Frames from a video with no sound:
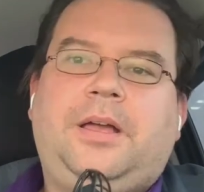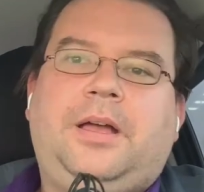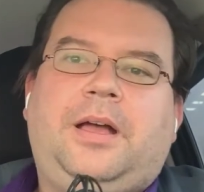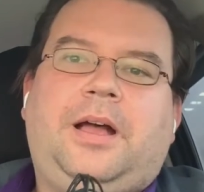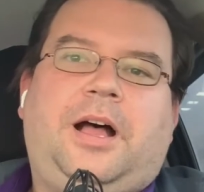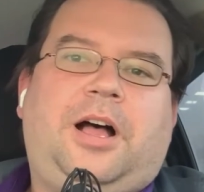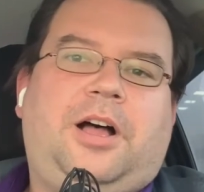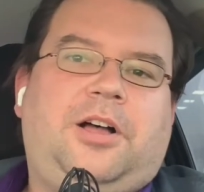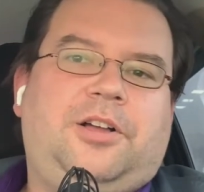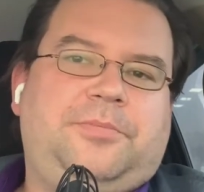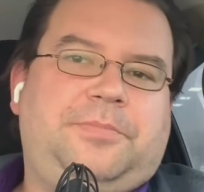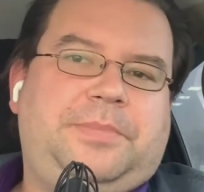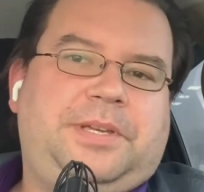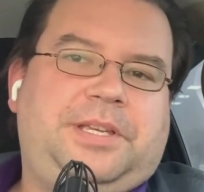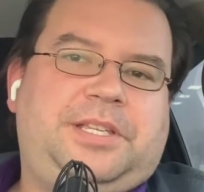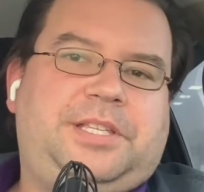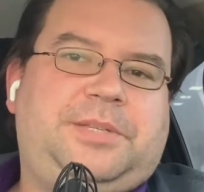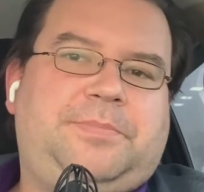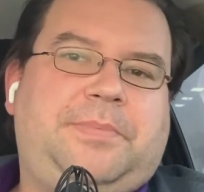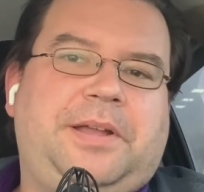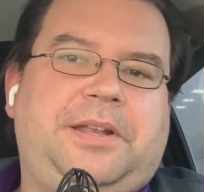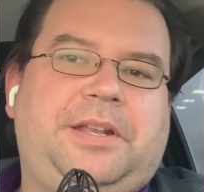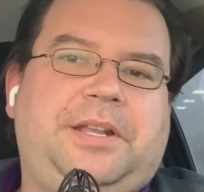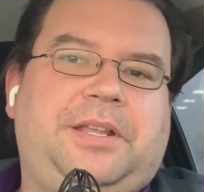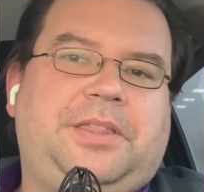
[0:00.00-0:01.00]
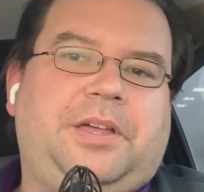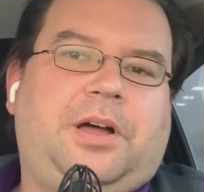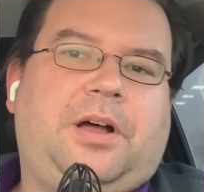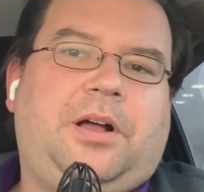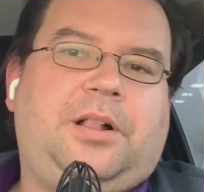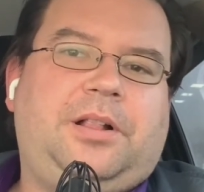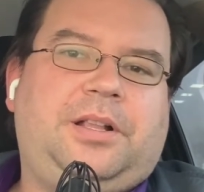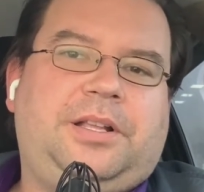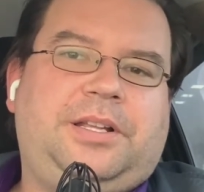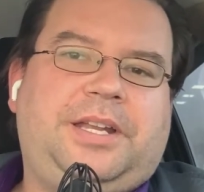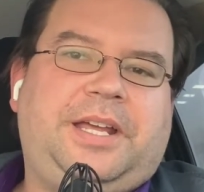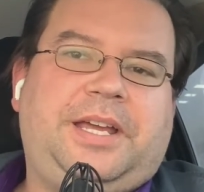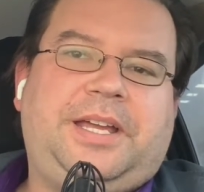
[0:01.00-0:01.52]
I'll be spending the
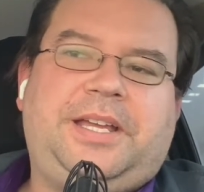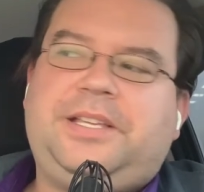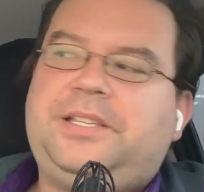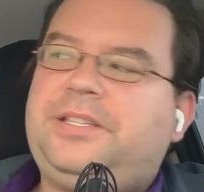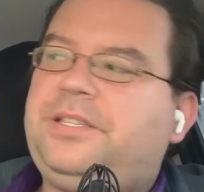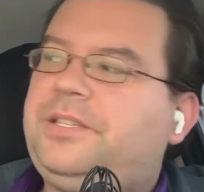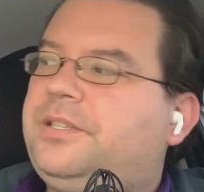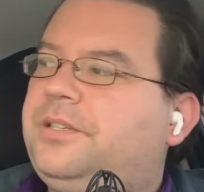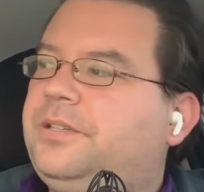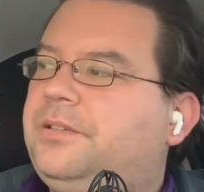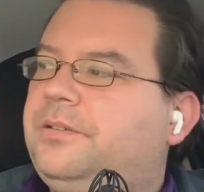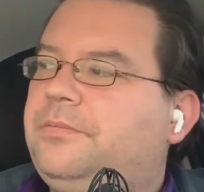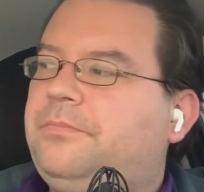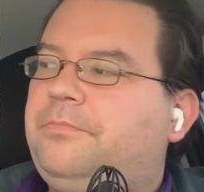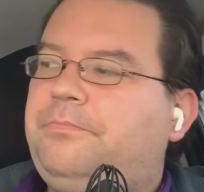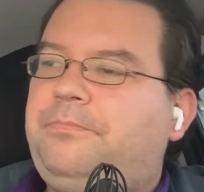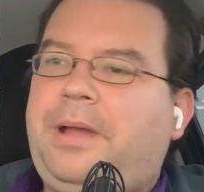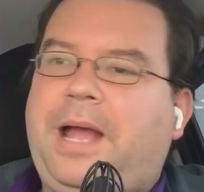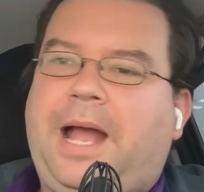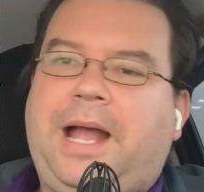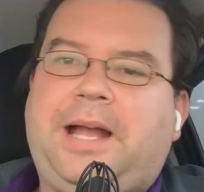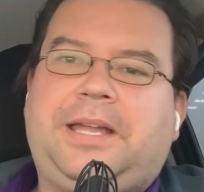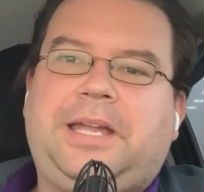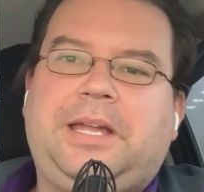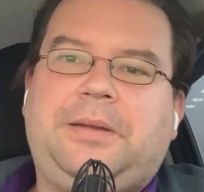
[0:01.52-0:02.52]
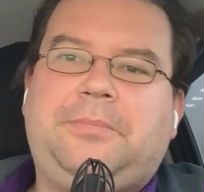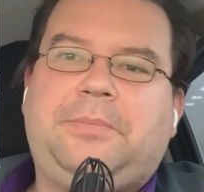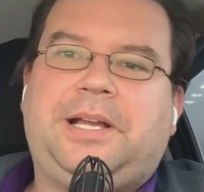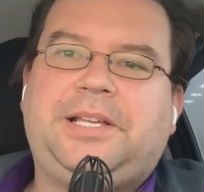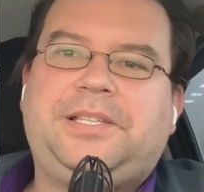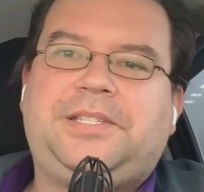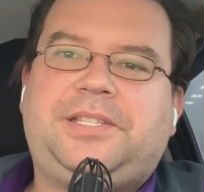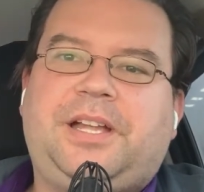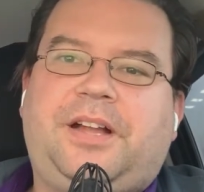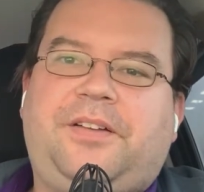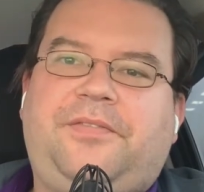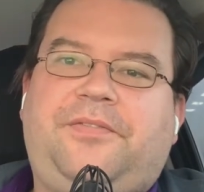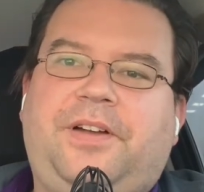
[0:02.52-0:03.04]
holidays packing my
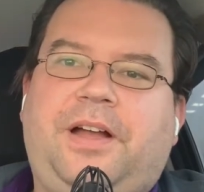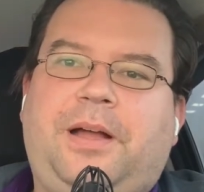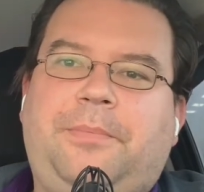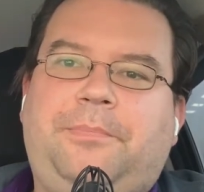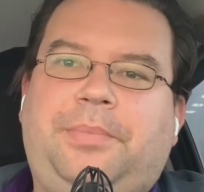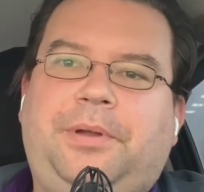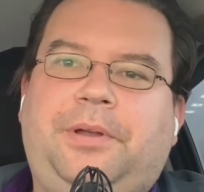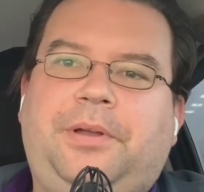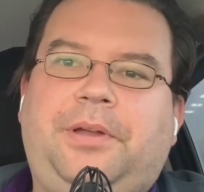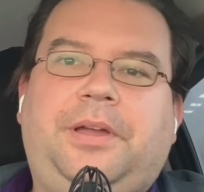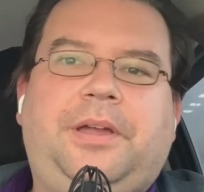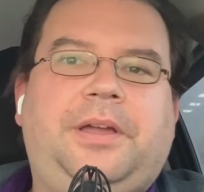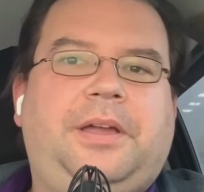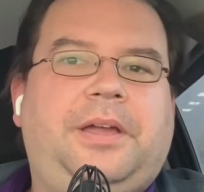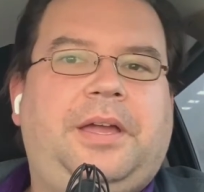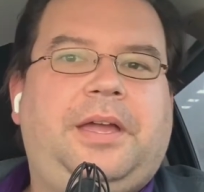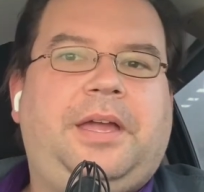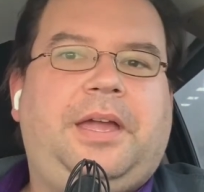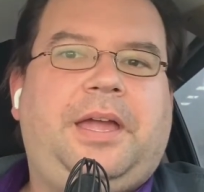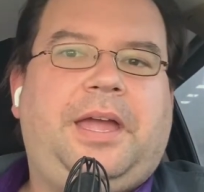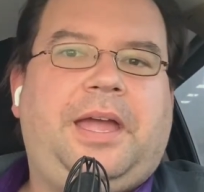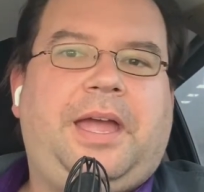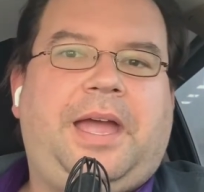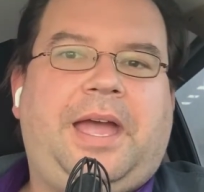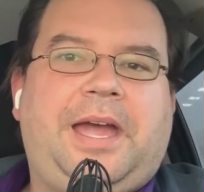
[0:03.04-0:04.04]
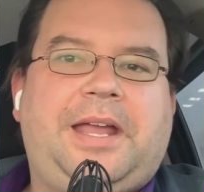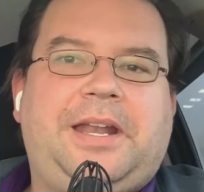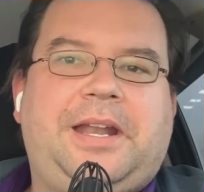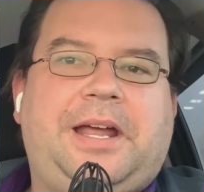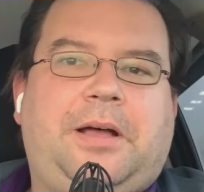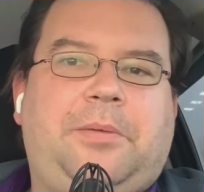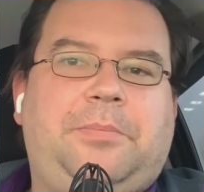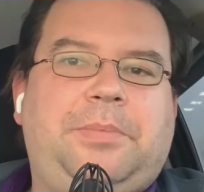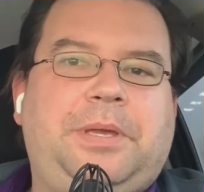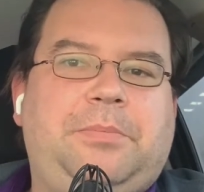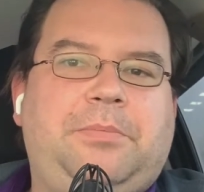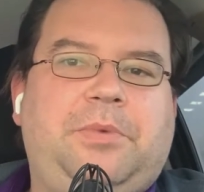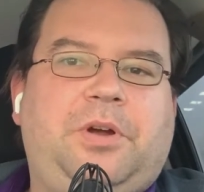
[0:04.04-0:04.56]
stuff up, and I'll
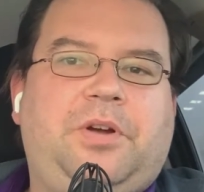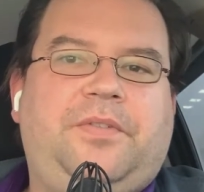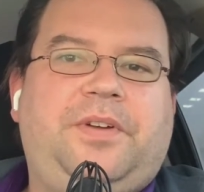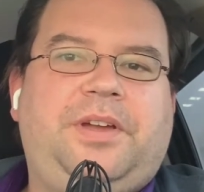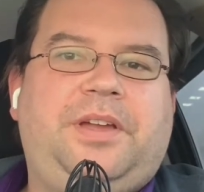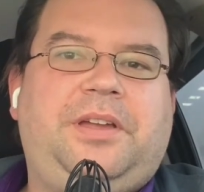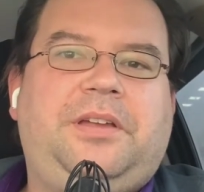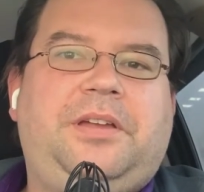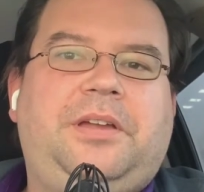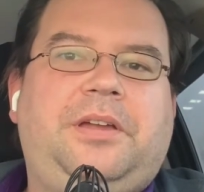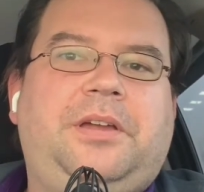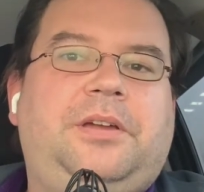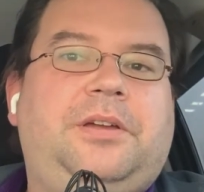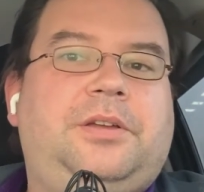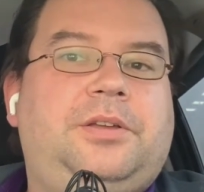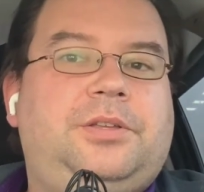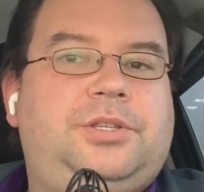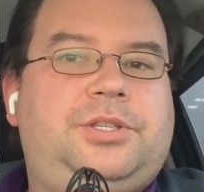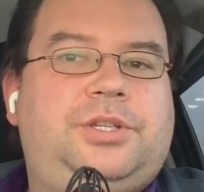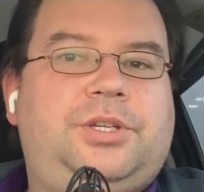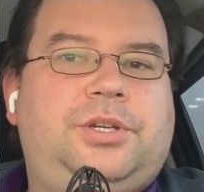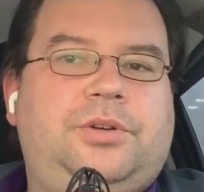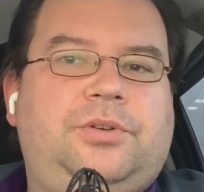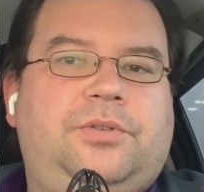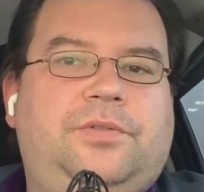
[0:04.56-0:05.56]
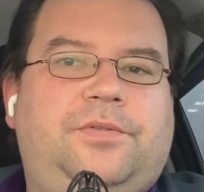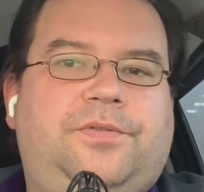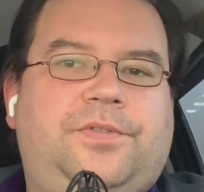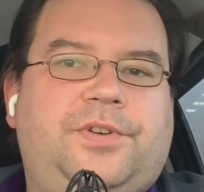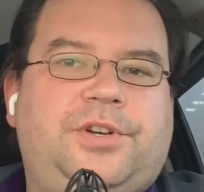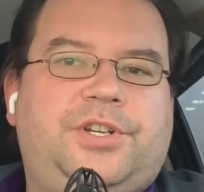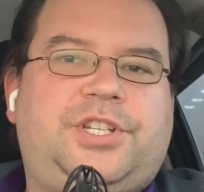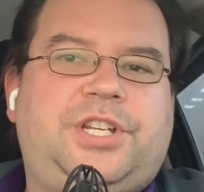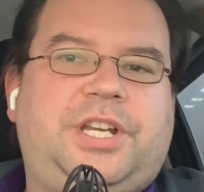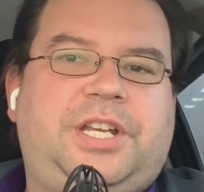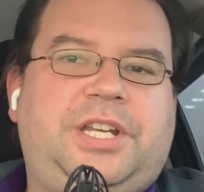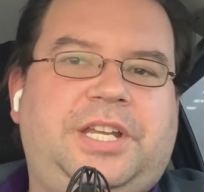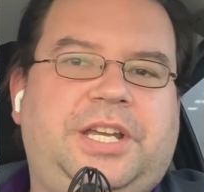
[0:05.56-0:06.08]
be moving to
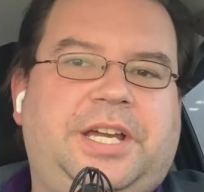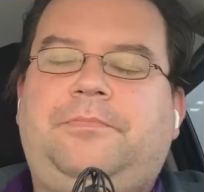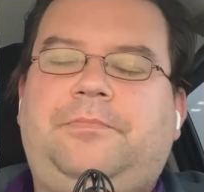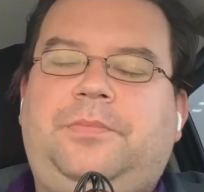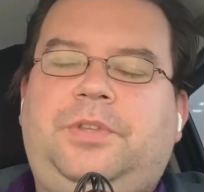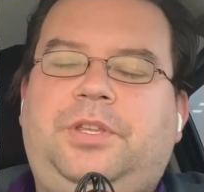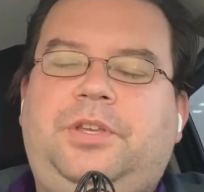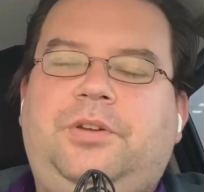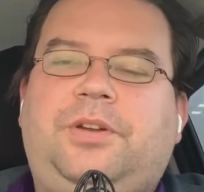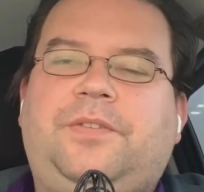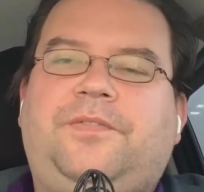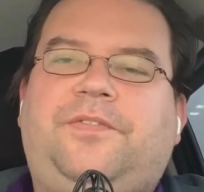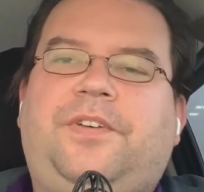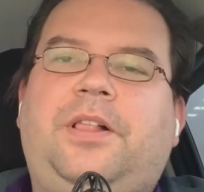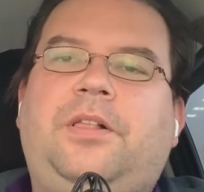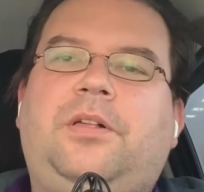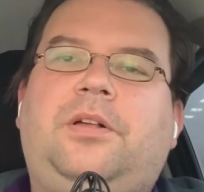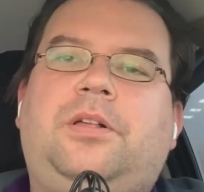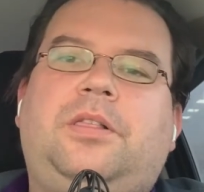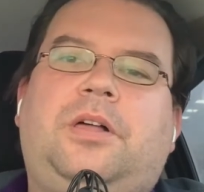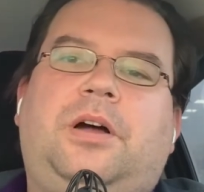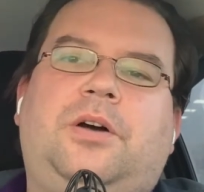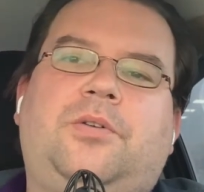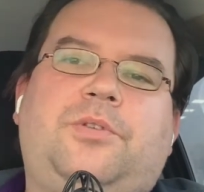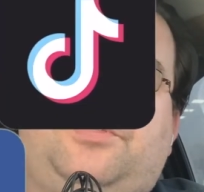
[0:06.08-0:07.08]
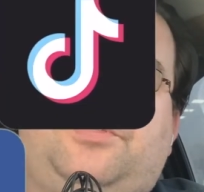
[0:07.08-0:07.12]
Virginia. You can follow along with me